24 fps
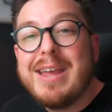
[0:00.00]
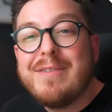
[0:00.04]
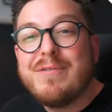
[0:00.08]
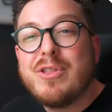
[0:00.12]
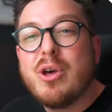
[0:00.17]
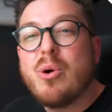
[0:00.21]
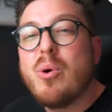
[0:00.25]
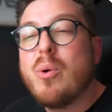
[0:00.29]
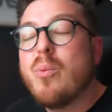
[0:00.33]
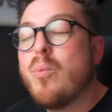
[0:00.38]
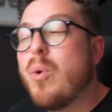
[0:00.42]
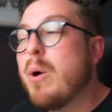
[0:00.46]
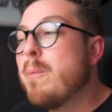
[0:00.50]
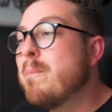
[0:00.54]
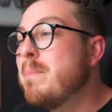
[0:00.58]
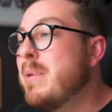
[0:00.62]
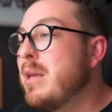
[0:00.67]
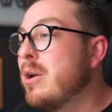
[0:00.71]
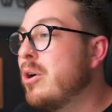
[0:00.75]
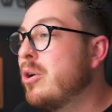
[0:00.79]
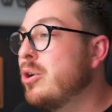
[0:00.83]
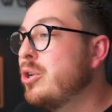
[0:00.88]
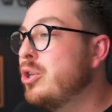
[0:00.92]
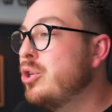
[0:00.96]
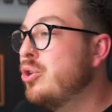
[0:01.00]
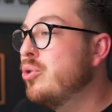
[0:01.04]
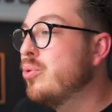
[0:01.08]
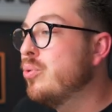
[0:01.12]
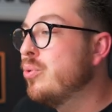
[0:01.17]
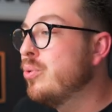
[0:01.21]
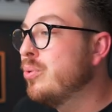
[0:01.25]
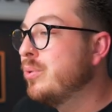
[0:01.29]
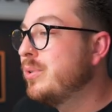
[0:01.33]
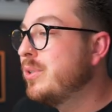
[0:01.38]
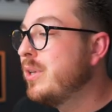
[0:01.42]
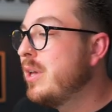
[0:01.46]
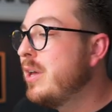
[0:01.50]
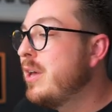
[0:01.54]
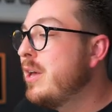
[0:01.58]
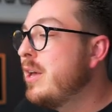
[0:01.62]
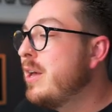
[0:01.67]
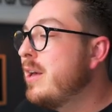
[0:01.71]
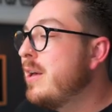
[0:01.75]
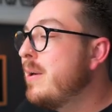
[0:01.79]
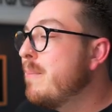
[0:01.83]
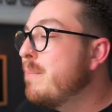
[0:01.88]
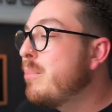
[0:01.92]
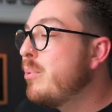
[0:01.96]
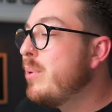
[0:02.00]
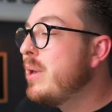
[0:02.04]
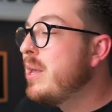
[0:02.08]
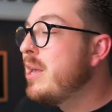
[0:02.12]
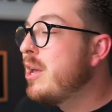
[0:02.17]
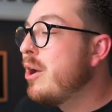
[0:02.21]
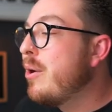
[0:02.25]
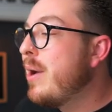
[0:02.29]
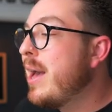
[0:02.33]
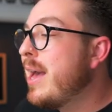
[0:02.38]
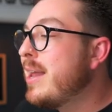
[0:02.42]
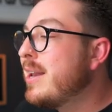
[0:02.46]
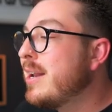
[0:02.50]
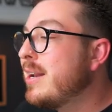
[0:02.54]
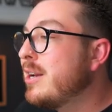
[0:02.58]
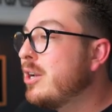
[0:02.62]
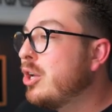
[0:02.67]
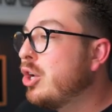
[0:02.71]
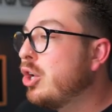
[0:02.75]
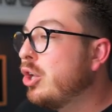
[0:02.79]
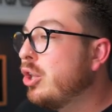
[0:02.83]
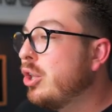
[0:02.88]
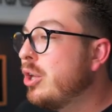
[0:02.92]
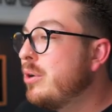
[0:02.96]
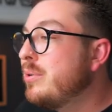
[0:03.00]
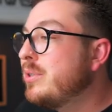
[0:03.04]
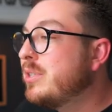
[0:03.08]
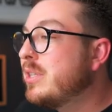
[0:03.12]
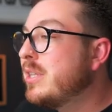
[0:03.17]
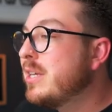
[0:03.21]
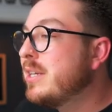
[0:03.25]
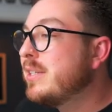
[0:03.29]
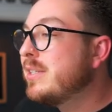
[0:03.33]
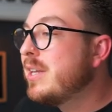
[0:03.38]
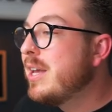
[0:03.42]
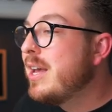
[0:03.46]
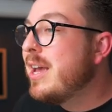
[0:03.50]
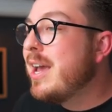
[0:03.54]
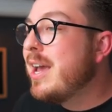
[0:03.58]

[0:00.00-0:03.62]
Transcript: even though it won't be on yours. But we can go ahead and close this